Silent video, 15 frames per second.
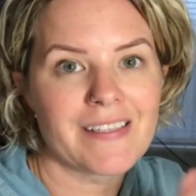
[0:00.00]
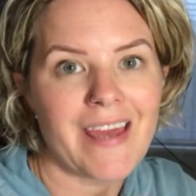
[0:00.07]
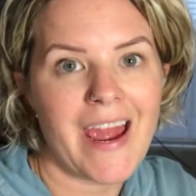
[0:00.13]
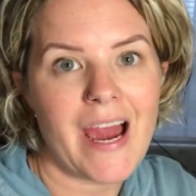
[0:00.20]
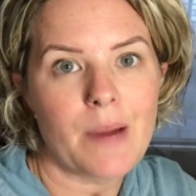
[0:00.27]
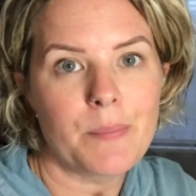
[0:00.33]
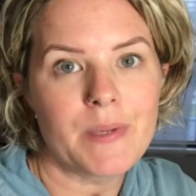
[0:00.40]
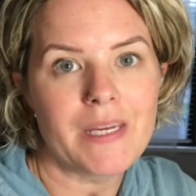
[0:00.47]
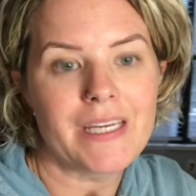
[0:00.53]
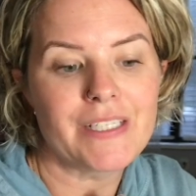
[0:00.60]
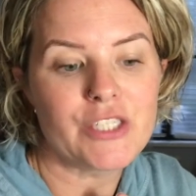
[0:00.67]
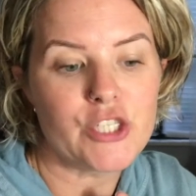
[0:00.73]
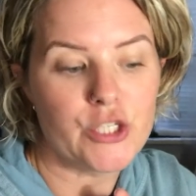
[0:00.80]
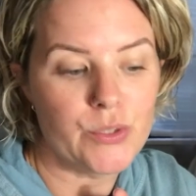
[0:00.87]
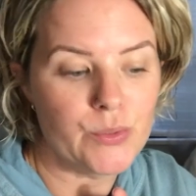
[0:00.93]

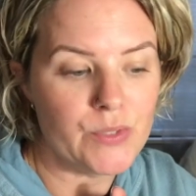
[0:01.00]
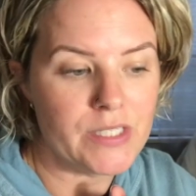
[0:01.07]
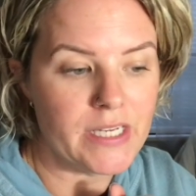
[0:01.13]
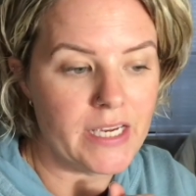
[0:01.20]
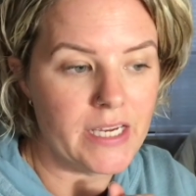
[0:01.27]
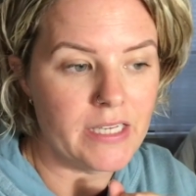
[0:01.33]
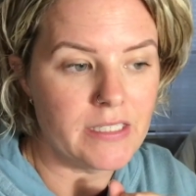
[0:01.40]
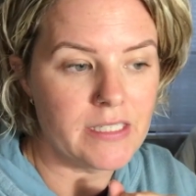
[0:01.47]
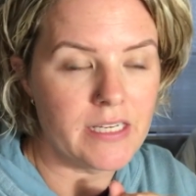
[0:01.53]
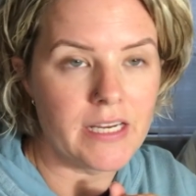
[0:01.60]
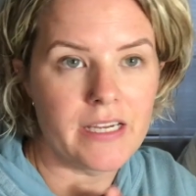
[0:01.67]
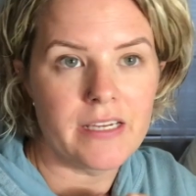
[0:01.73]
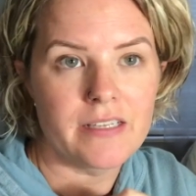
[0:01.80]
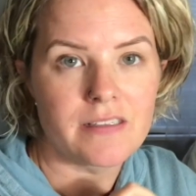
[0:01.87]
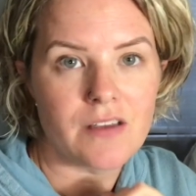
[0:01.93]
Happy Tuesday.
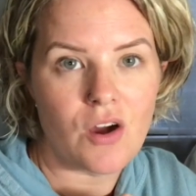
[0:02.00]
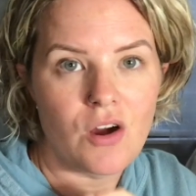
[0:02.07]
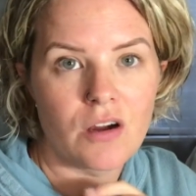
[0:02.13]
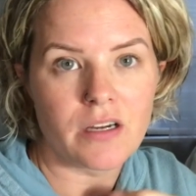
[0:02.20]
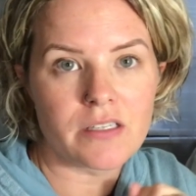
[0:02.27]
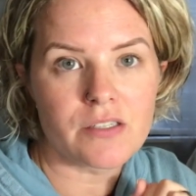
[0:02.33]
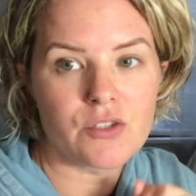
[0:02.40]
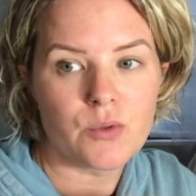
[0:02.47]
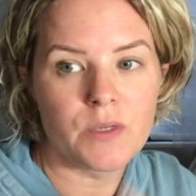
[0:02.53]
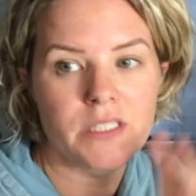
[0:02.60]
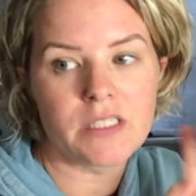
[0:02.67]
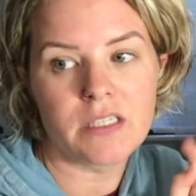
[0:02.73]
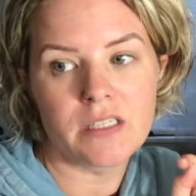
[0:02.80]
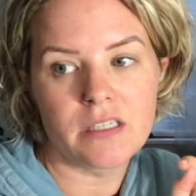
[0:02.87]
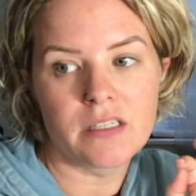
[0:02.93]
Today is August
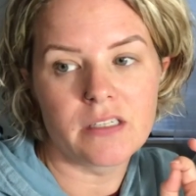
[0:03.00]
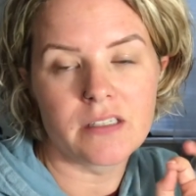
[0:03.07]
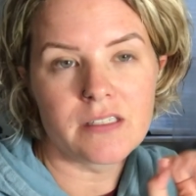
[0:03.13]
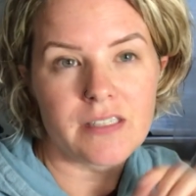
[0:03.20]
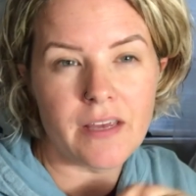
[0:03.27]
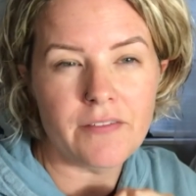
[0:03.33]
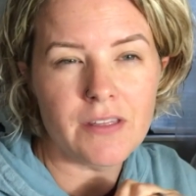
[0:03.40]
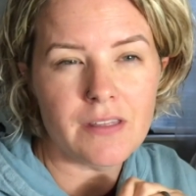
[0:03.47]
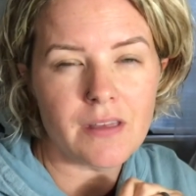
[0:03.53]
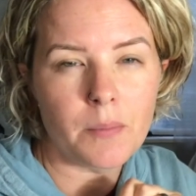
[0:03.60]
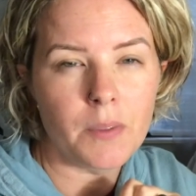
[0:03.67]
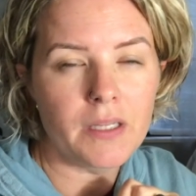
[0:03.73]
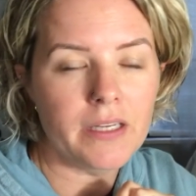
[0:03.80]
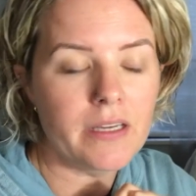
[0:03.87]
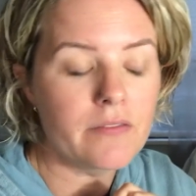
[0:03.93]
twenty-seventh, I
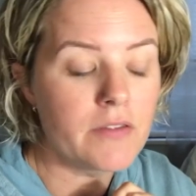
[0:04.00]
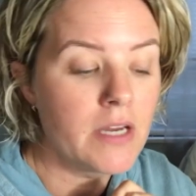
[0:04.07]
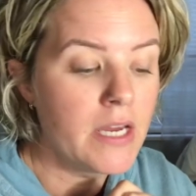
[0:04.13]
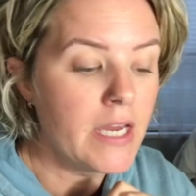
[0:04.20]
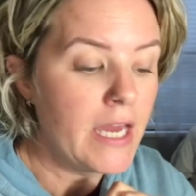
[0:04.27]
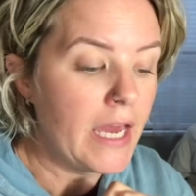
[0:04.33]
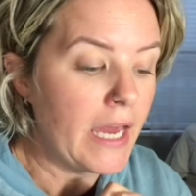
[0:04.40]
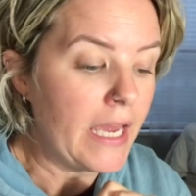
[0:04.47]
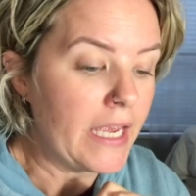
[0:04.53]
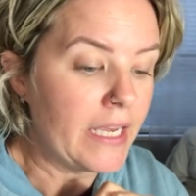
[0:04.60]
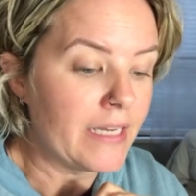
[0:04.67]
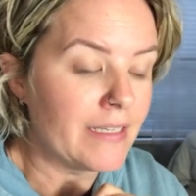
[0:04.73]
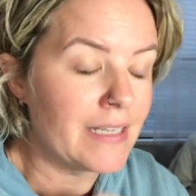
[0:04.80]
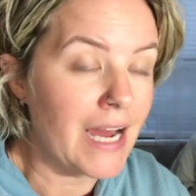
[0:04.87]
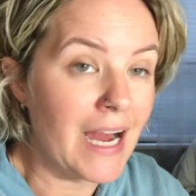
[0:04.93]
believe.
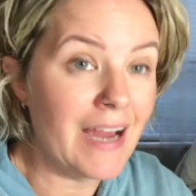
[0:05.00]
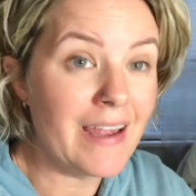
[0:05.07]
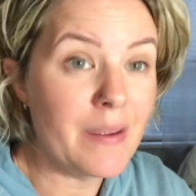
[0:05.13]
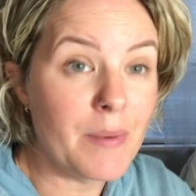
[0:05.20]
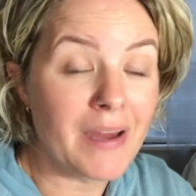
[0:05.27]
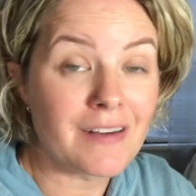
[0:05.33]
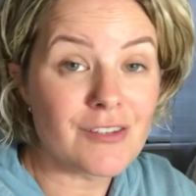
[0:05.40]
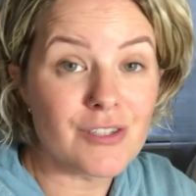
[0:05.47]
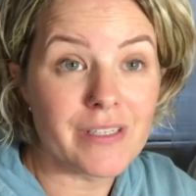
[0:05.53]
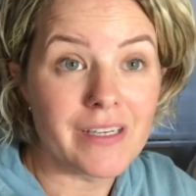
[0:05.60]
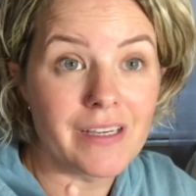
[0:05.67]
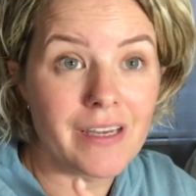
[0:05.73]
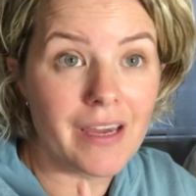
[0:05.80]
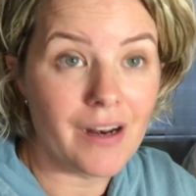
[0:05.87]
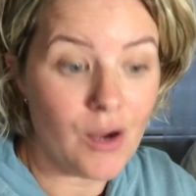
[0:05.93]
And I am
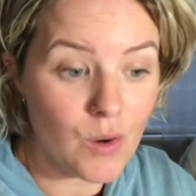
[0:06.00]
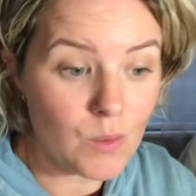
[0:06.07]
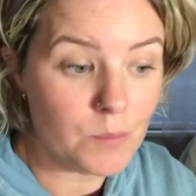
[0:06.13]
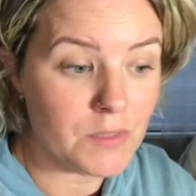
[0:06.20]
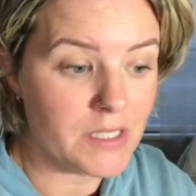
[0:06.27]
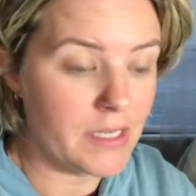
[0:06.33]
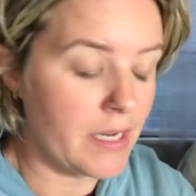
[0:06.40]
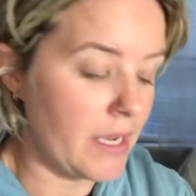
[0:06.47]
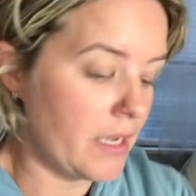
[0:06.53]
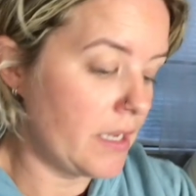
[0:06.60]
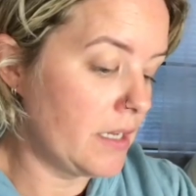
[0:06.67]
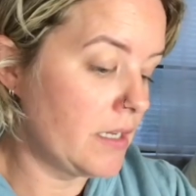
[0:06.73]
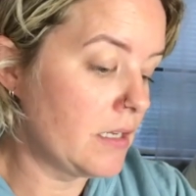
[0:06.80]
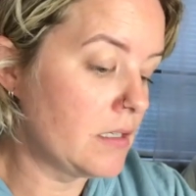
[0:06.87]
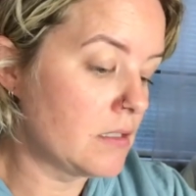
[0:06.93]
actually at home today.
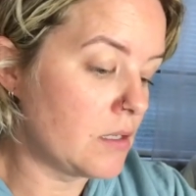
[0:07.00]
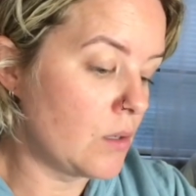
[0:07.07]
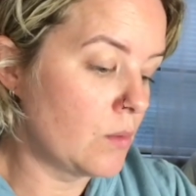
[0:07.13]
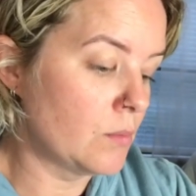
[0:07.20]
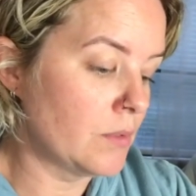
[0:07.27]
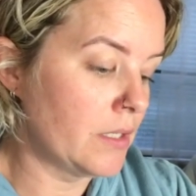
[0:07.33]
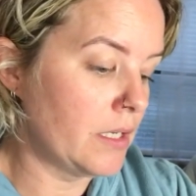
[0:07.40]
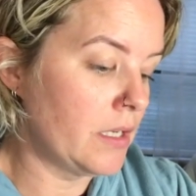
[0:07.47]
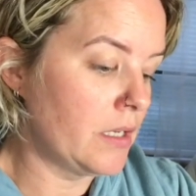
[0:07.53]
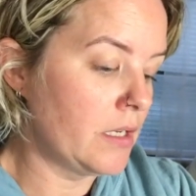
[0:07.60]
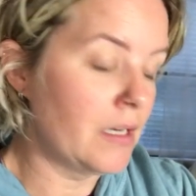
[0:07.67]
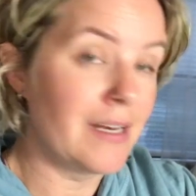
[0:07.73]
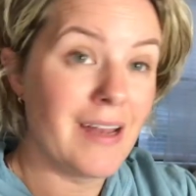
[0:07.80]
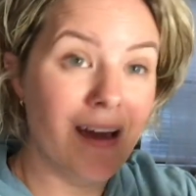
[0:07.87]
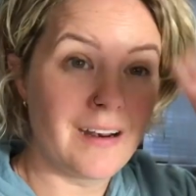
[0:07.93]
It is
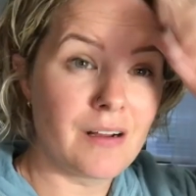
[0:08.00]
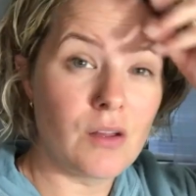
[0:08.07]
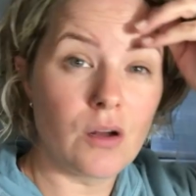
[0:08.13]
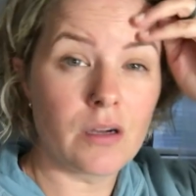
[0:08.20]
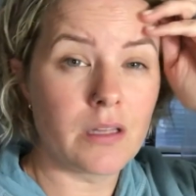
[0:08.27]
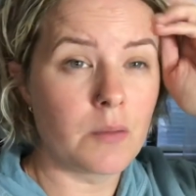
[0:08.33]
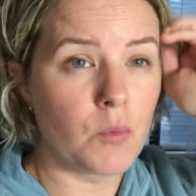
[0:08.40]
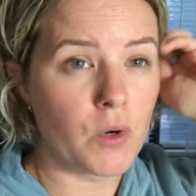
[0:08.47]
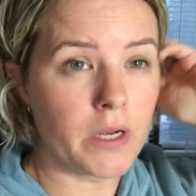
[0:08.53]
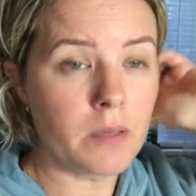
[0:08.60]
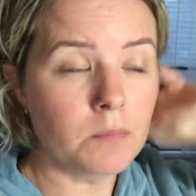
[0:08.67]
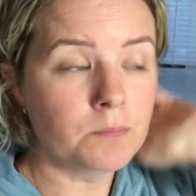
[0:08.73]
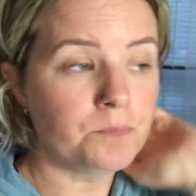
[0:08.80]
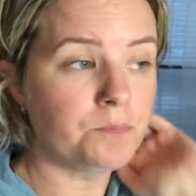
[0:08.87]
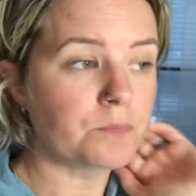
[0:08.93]
only nine o'clock in the morning.